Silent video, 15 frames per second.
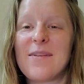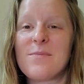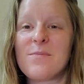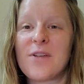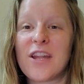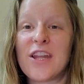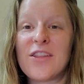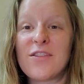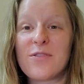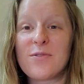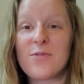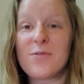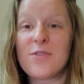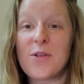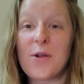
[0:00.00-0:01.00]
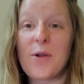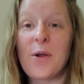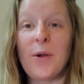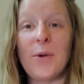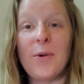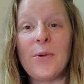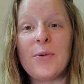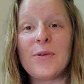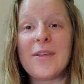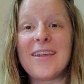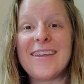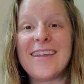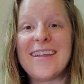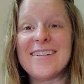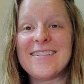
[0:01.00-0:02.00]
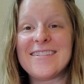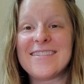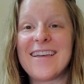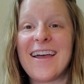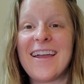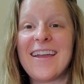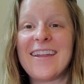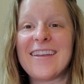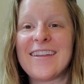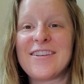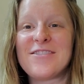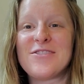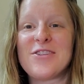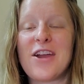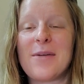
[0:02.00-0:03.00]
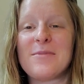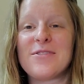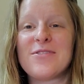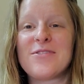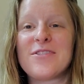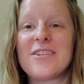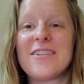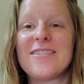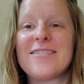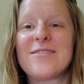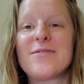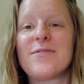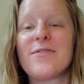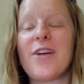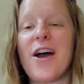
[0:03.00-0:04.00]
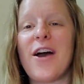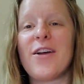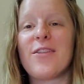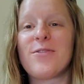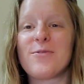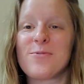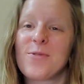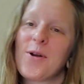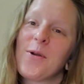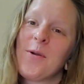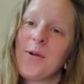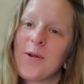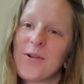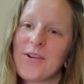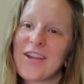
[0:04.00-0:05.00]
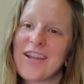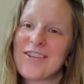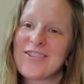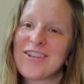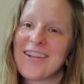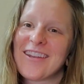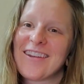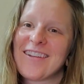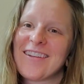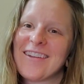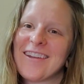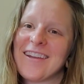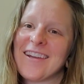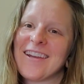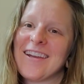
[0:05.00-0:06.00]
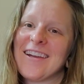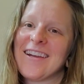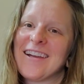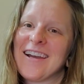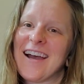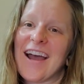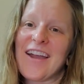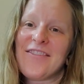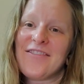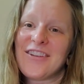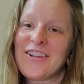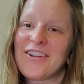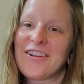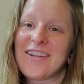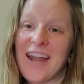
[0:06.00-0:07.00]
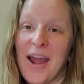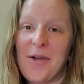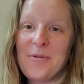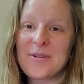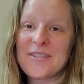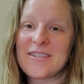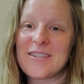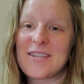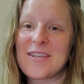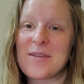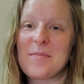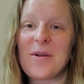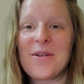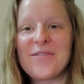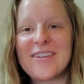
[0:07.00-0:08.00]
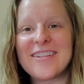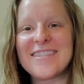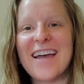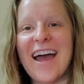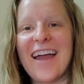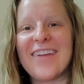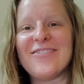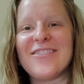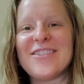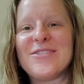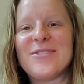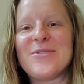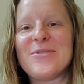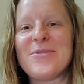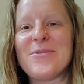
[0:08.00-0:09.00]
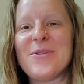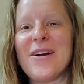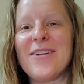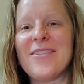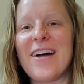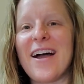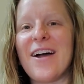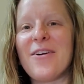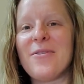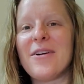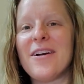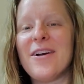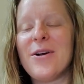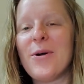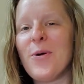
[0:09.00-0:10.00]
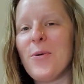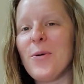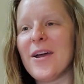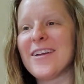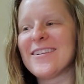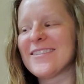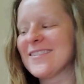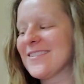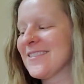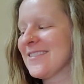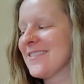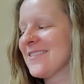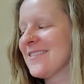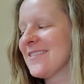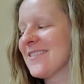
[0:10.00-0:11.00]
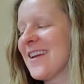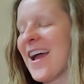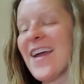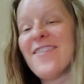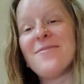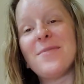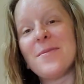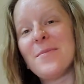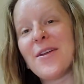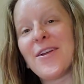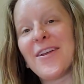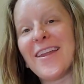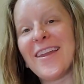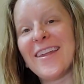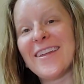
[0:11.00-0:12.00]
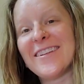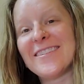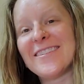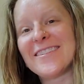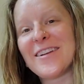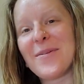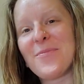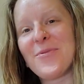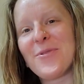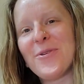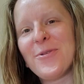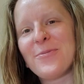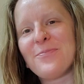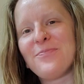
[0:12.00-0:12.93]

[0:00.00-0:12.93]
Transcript: bringing through your own innate design and geometries through logo creation, I figured now was the perfect time to allow what I've been marinating in to come through.